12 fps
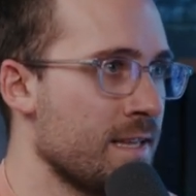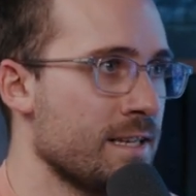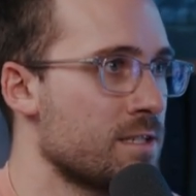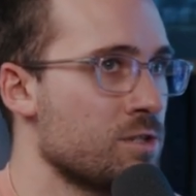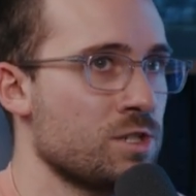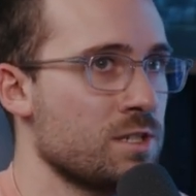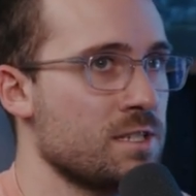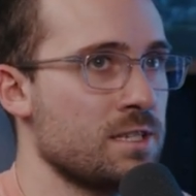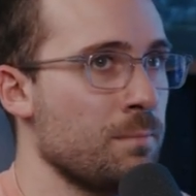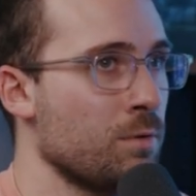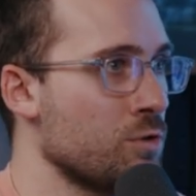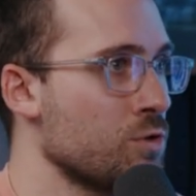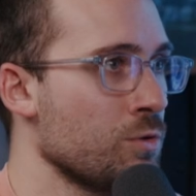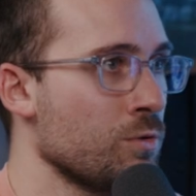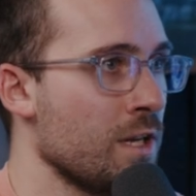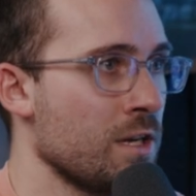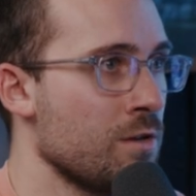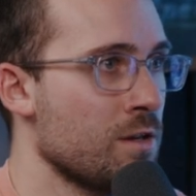And that's just a simple
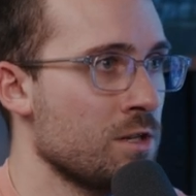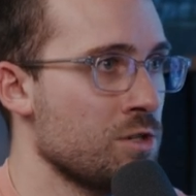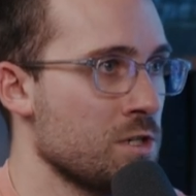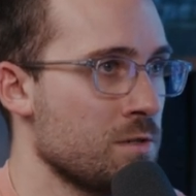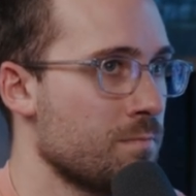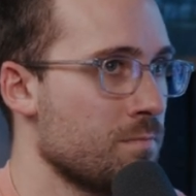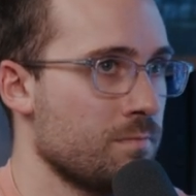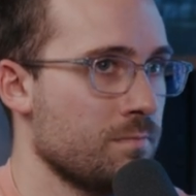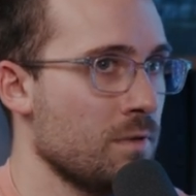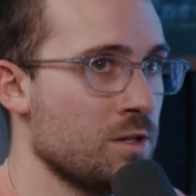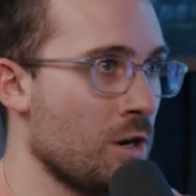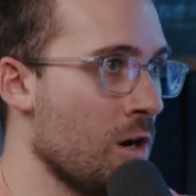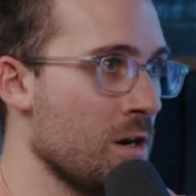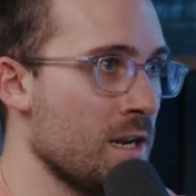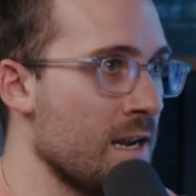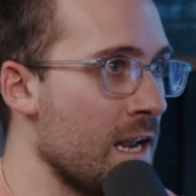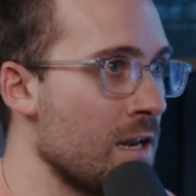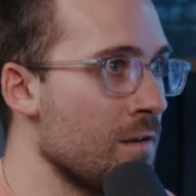tool that you can just, it's
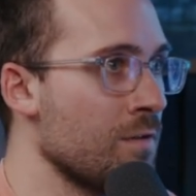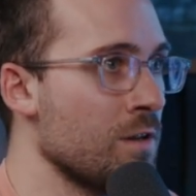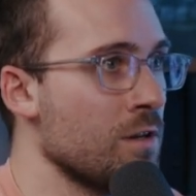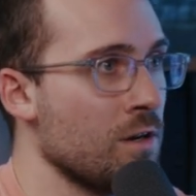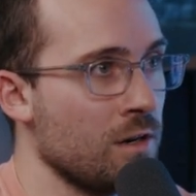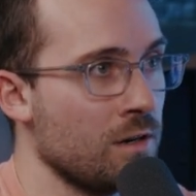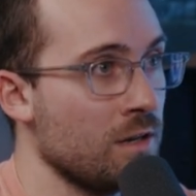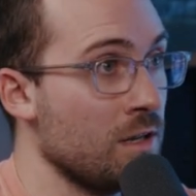already native in your